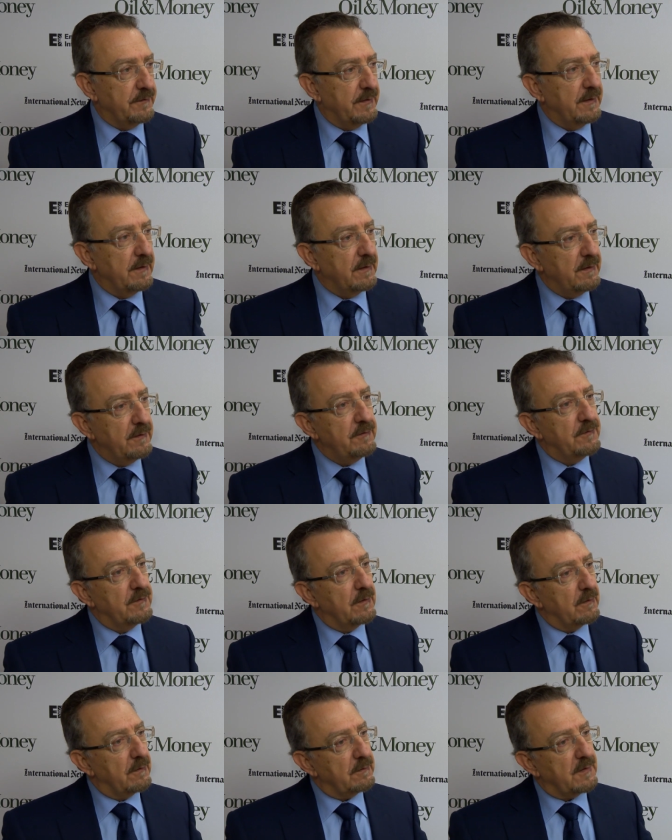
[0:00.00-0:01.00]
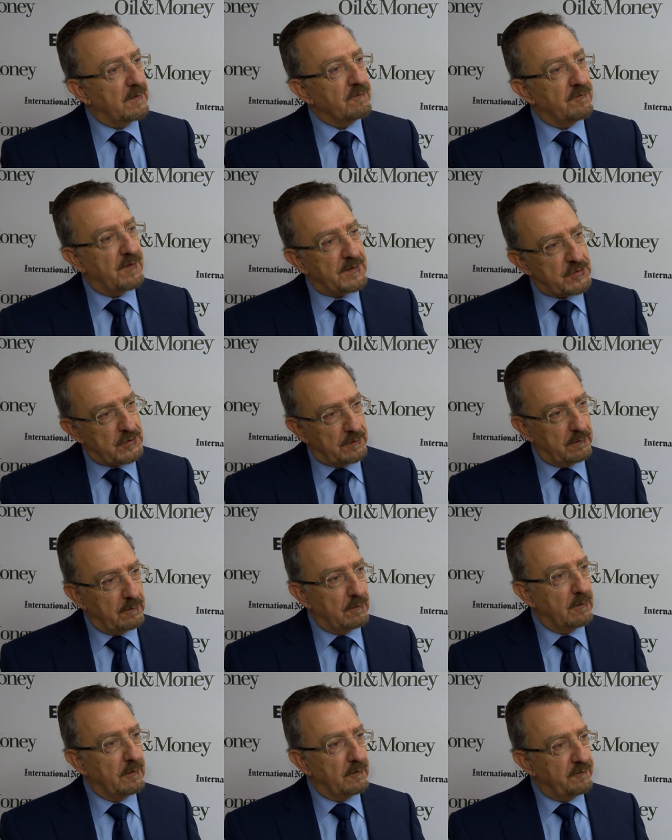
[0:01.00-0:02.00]
the easier conventional
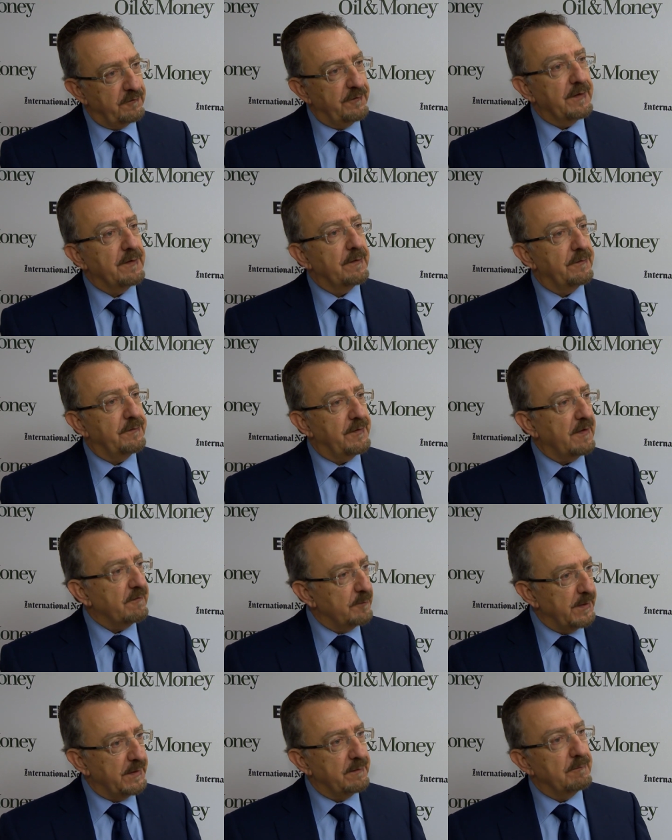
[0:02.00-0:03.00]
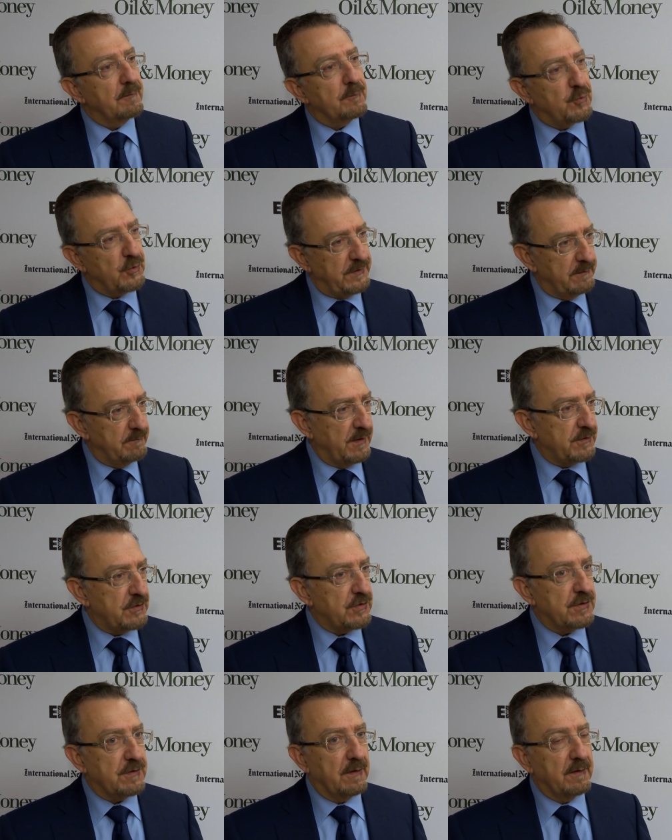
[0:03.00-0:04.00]
oil fields have been pretty
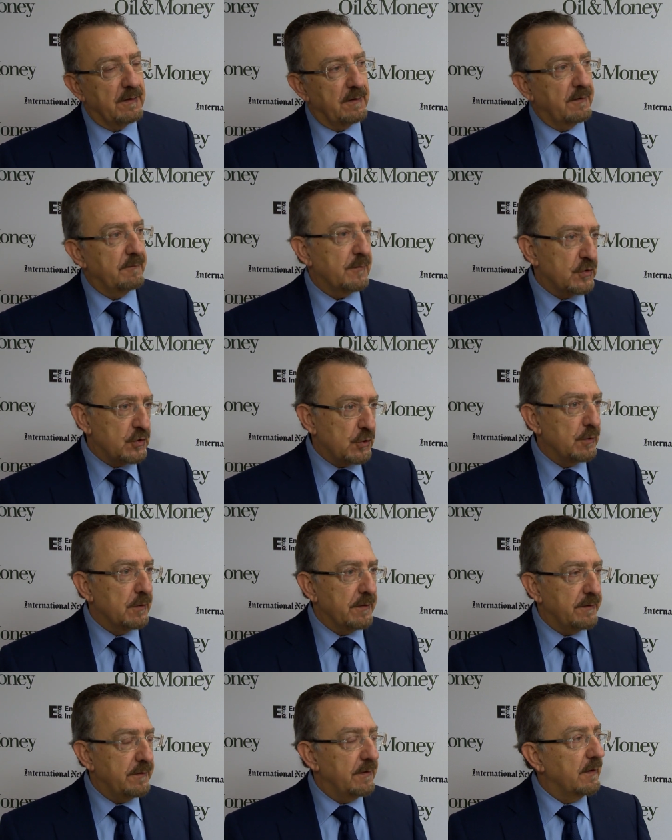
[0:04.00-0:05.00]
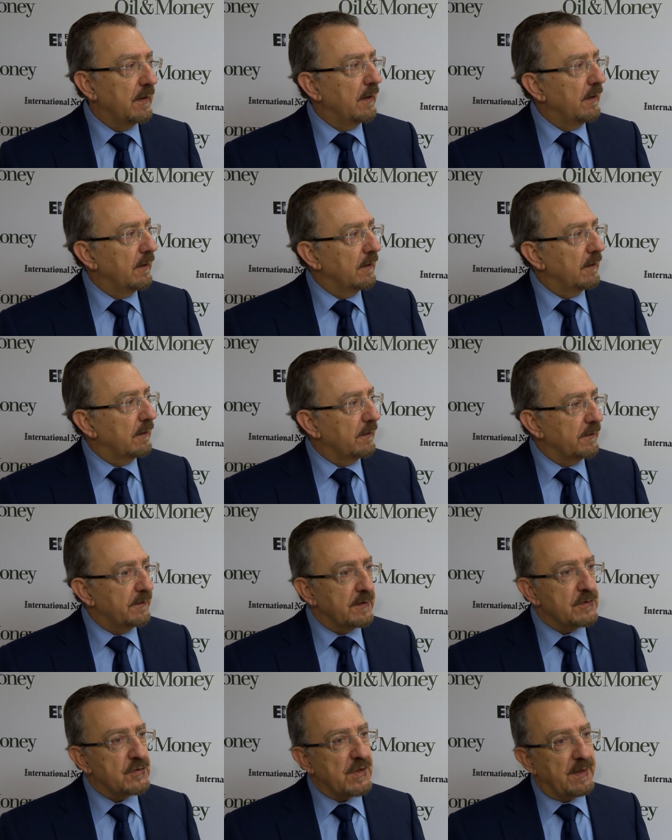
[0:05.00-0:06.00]
much uh, matured. Uh,
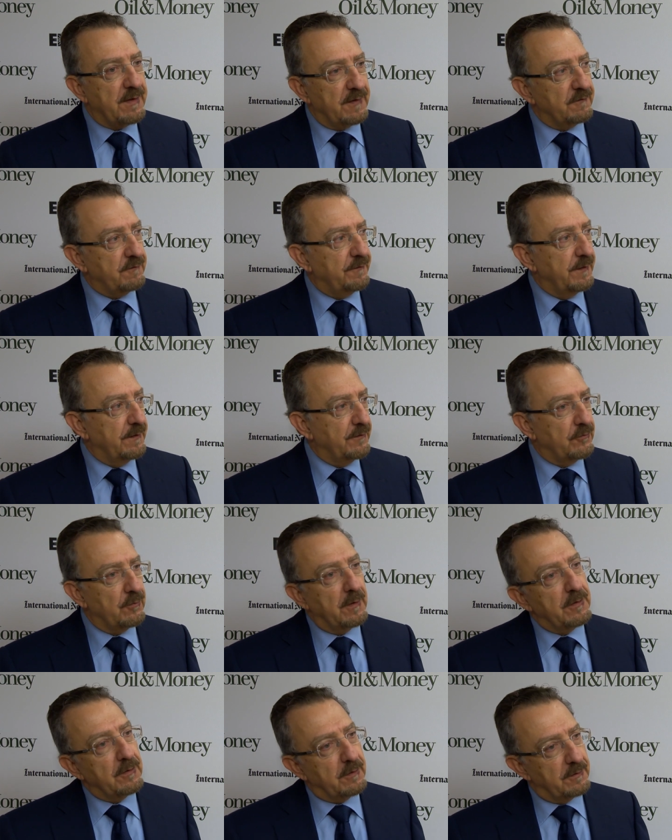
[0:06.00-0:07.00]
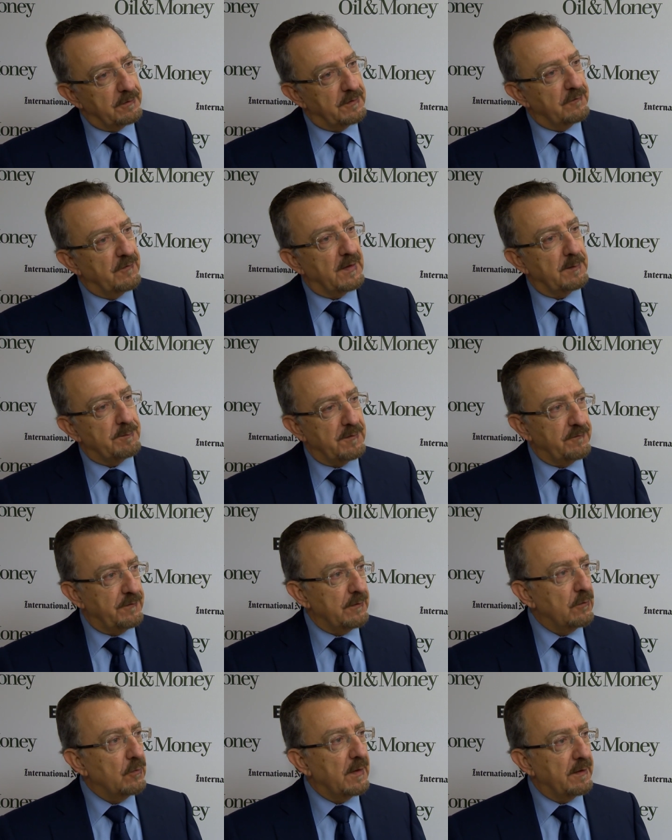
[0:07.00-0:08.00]
the giant fields where you could develop a
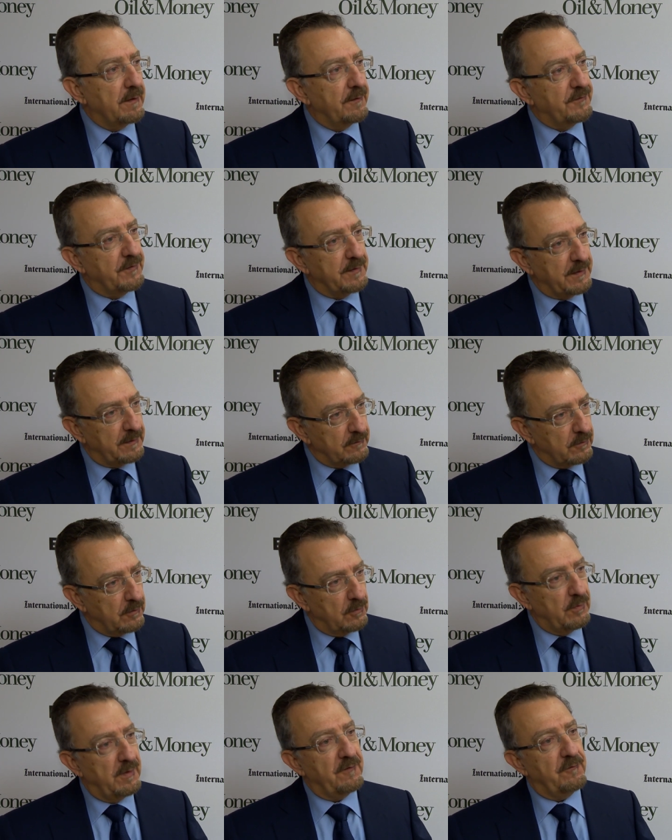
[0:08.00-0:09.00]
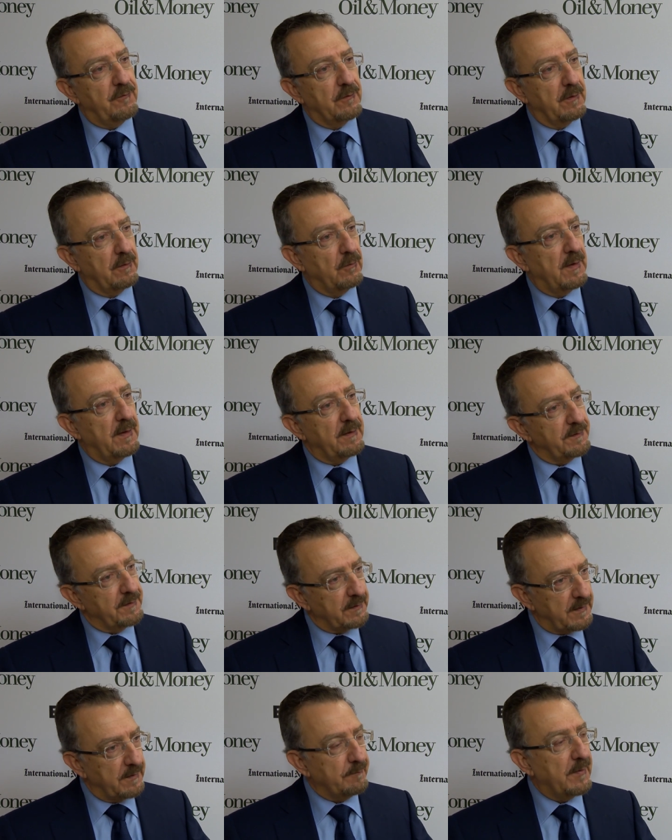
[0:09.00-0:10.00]
few wells and then go away for a while
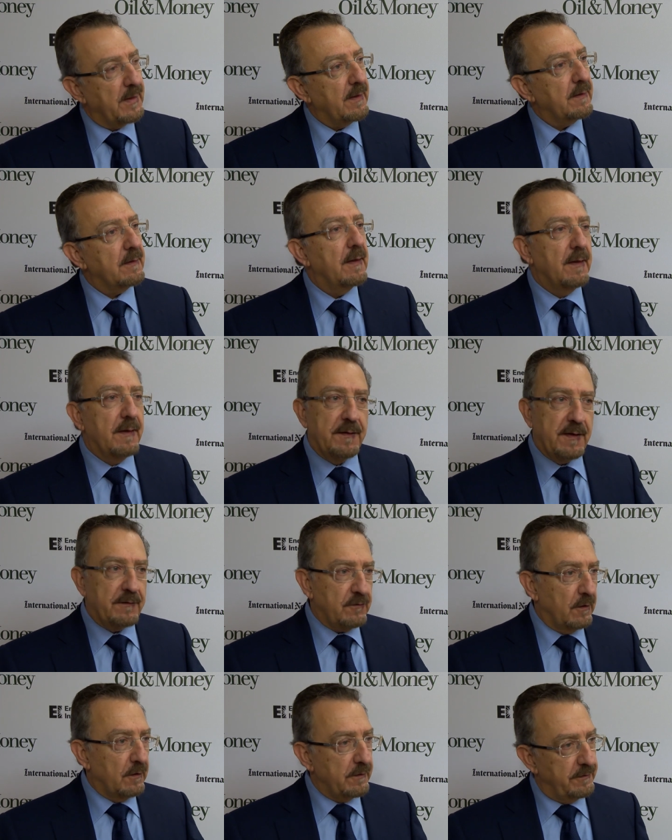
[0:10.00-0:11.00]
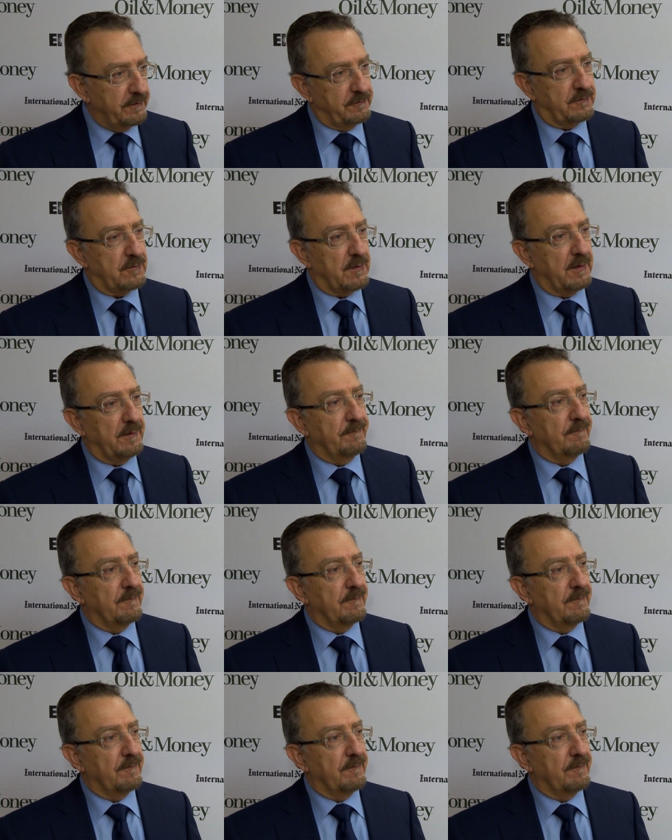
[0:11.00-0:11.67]
and come back, that's all history.